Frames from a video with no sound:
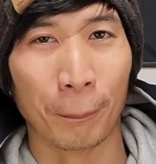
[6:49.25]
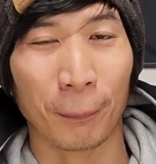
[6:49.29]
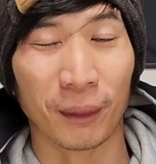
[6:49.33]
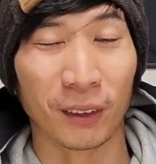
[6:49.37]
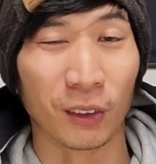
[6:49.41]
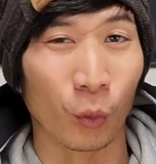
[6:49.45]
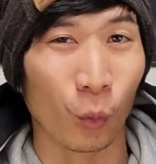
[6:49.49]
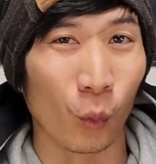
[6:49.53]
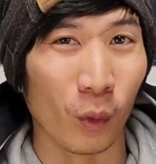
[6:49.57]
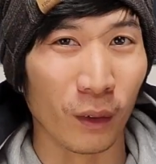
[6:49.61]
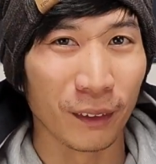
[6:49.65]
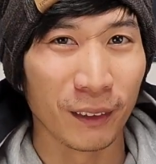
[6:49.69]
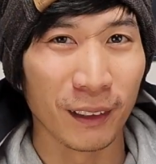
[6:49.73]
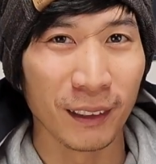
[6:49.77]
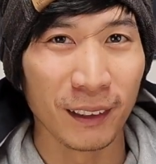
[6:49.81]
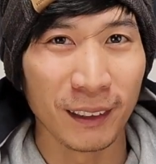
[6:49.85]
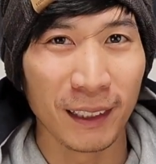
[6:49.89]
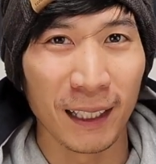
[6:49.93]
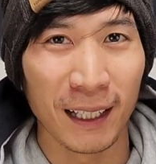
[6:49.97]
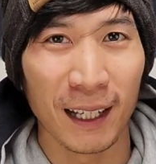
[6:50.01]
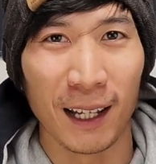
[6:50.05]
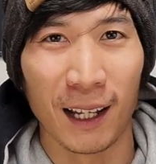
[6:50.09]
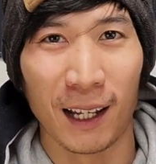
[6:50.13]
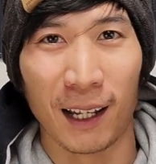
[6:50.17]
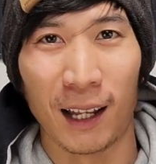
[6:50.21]
But the one thing
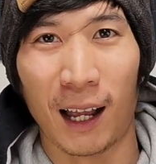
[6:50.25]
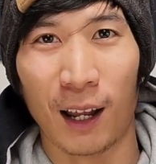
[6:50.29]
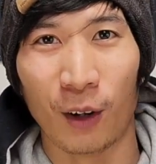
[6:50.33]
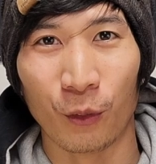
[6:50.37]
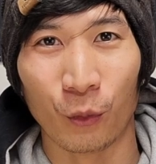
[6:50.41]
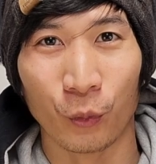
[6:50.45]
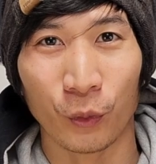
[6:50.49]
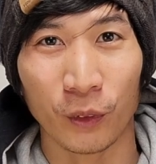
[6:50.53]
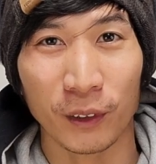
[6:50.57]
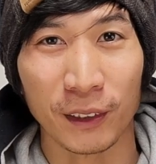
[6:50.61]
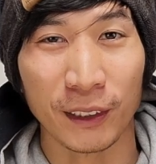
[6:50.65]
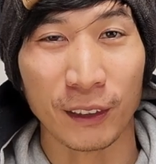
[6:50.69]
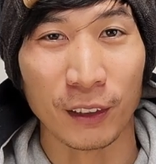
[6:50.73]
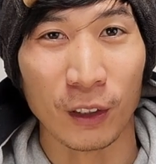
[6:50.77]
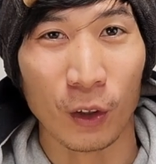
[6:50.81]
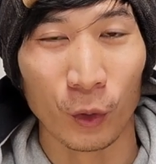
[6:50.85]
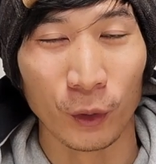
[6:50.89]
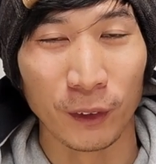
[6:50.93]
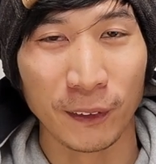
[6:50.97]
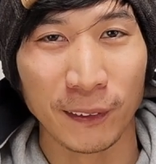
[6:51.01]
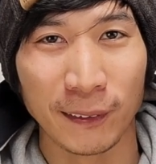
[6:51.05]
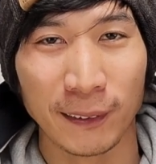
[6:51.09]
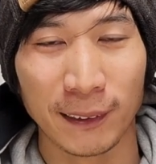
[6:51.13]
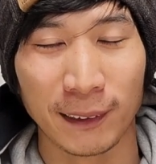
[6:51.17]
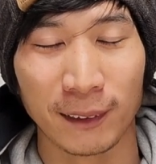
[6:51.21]
that I really
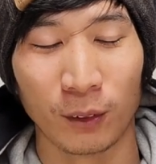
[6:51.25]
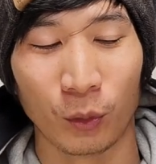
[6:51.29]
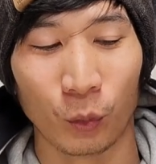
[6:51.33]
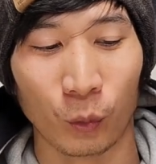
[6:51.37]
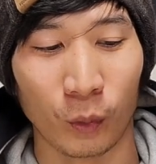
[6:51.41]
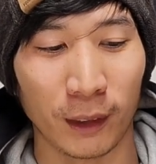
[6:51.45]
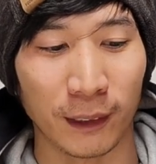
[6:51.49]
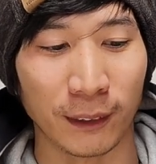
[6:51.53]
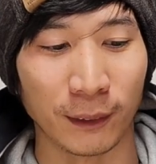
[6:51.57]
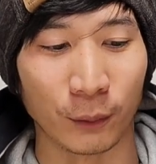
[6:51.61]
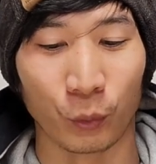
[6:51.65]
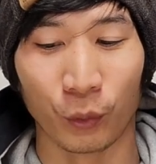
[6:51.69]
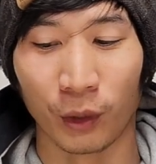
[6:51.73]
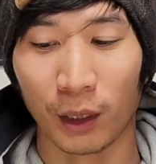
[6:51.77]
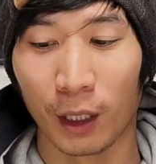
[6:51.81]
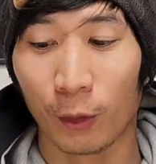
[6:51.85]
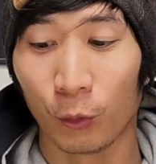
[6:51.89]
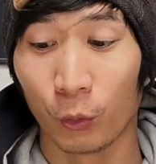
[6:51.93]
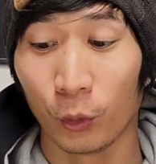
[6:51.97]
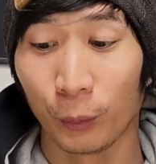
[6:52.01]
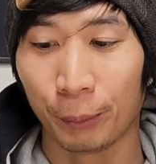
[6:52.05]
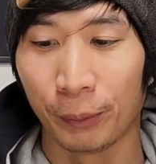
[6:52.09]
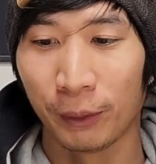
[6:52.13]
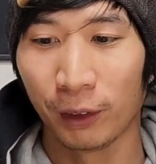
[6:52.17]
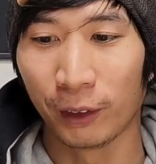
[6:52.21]
noticed was when I
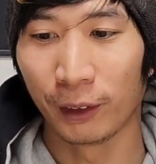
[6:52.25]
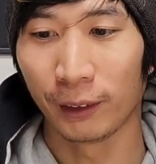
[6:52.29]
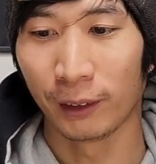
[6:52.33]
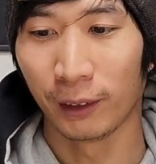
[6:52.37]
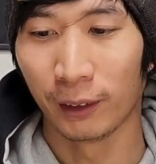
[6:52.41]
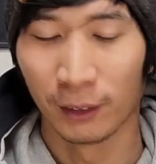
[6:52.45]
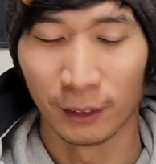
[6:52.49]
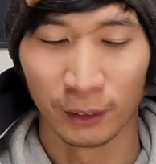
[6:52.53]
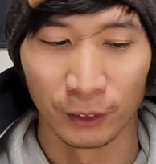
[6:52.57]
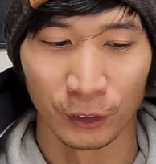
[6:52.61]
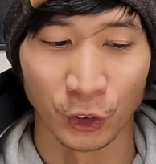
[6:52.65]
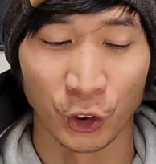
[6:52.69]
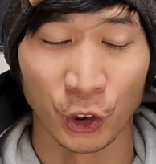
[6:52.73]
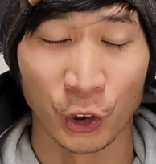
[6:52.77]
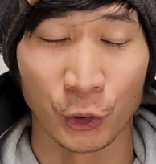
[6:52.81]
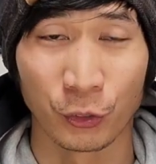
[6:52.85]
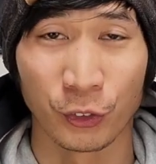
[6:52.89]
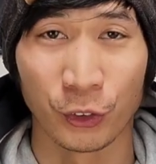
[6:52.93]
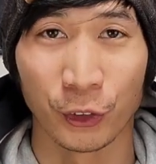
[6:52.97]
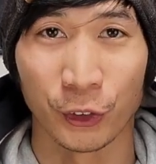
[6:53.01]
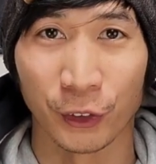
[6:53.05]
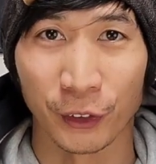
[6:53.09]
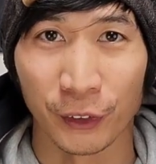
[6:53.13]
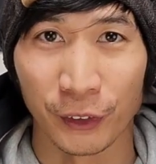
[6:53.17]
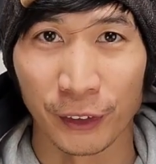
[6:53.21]
would put the
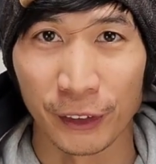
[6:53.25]
shifter in